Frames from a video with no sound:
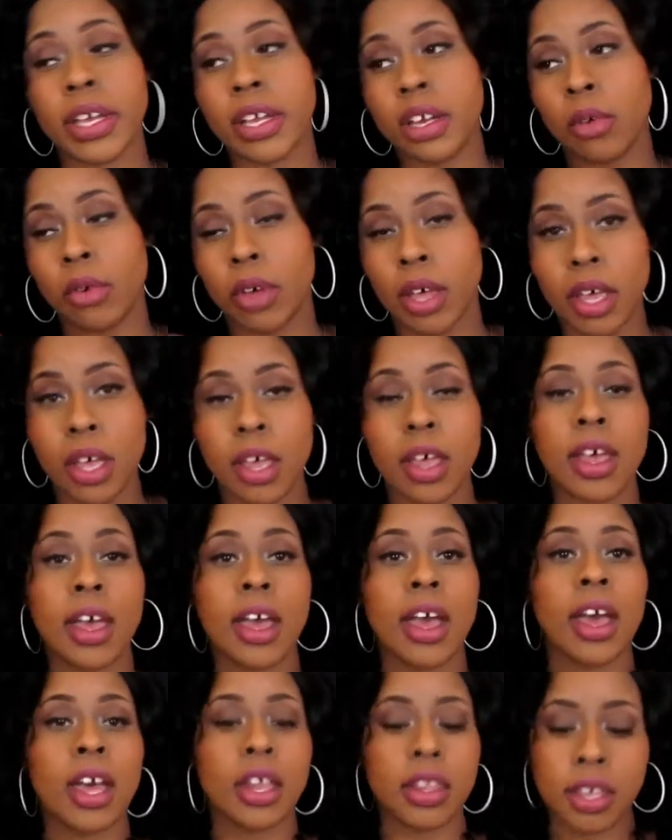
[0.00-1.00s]
anyway,
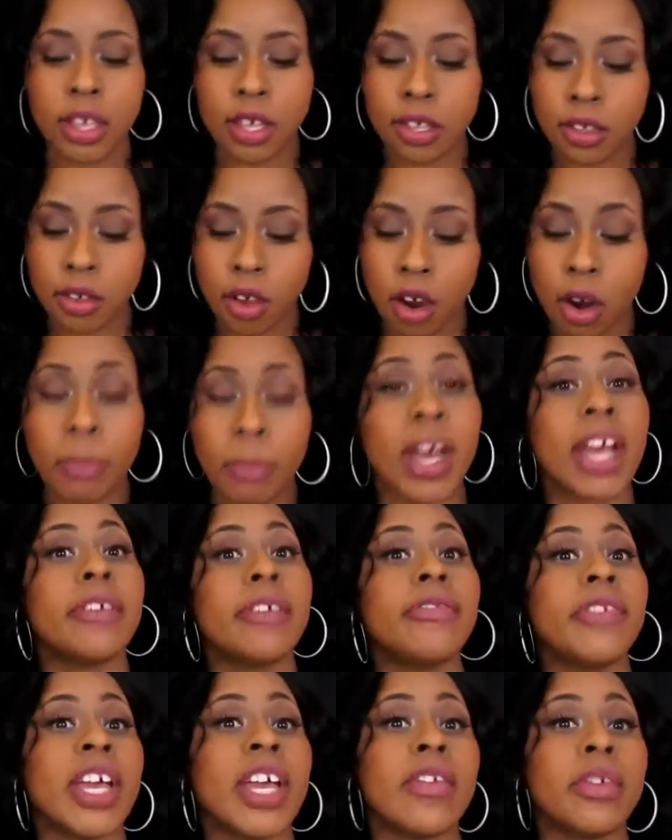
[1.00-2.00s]
these are my
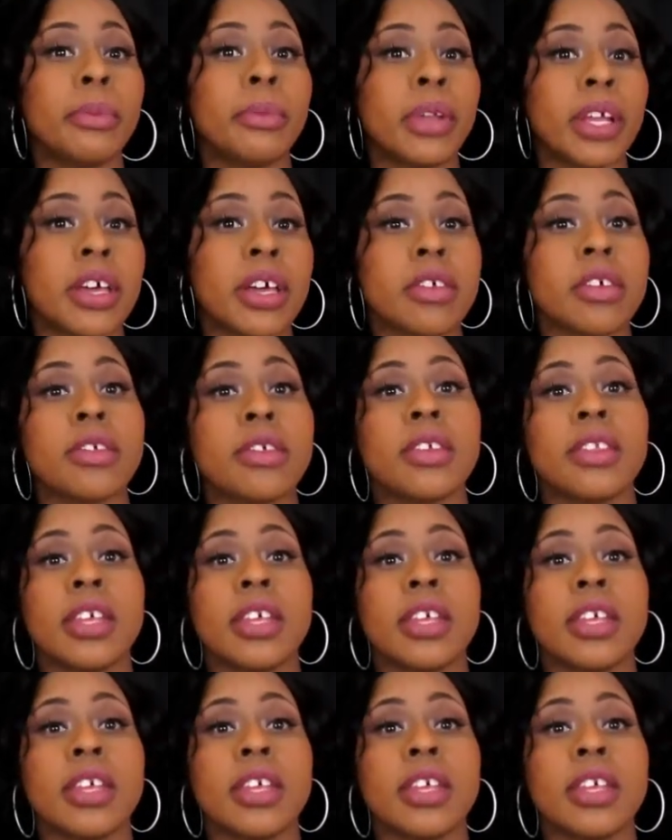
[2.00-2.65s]
favorite blushes.